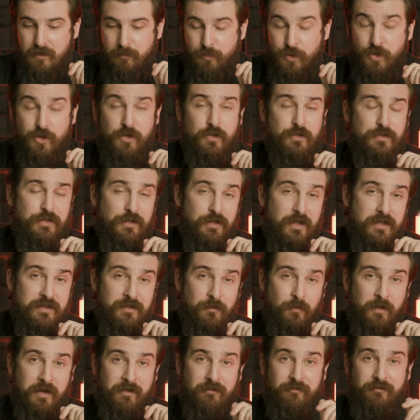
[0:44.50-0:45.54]
producer
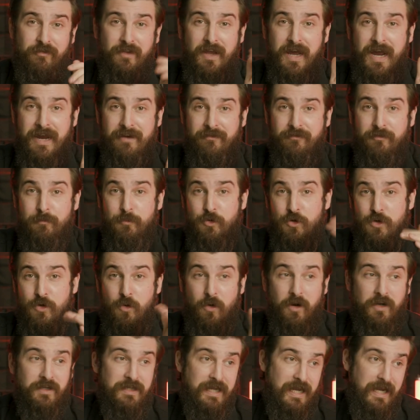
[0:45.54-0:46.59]
doesn't want to fly from New
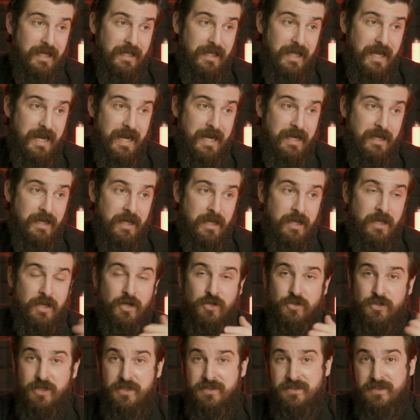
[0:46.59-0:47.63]
York to LA
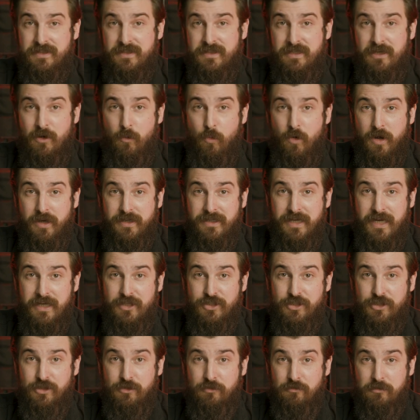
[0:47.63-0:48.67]
just to see a one-day
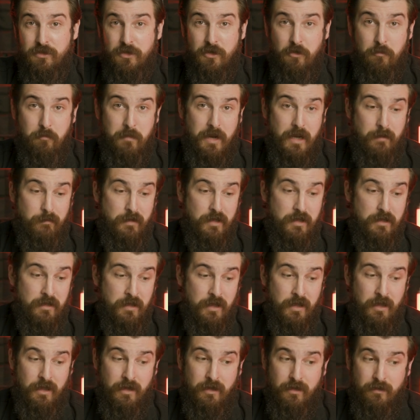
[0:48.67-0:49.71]
shoot, maybe
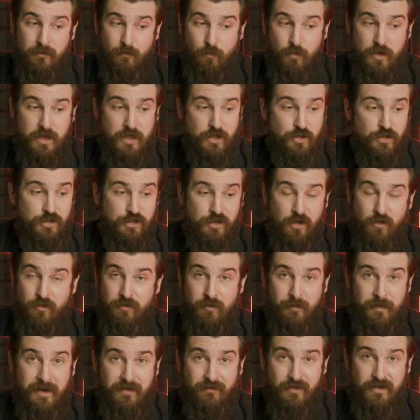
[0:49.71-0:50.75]
we can show
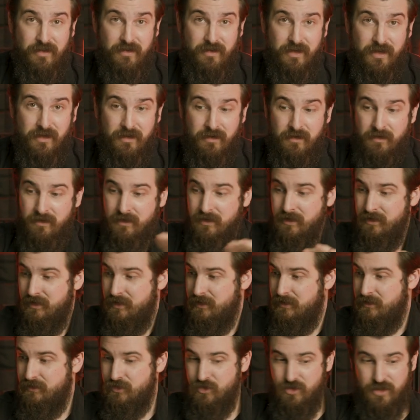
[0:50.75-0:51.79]
them everything
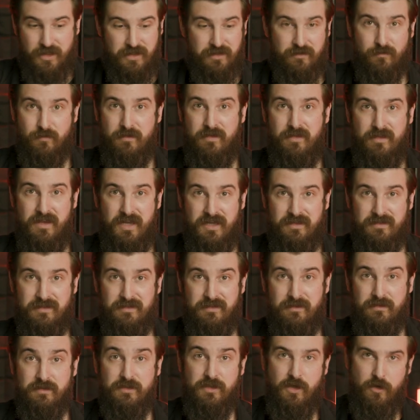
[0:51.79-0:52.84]
just with
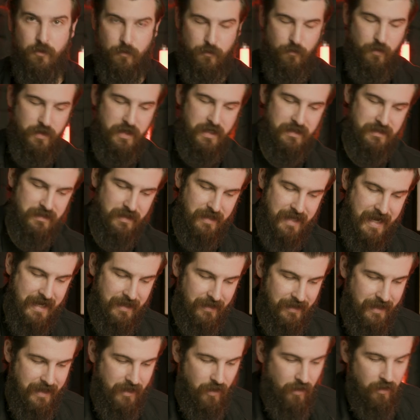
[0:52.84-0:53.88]
this. So we'll get to
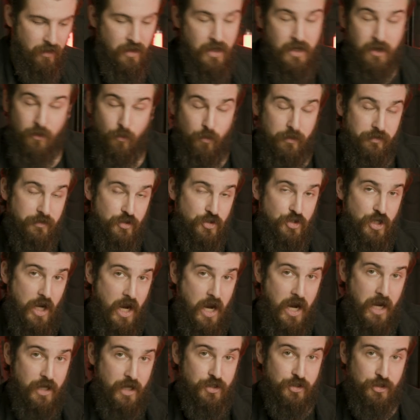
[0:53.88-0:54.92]
that later with
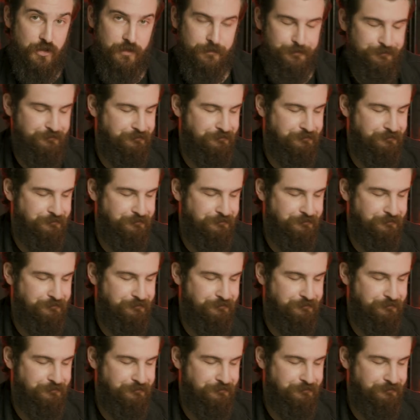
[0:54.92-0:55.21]
Josh.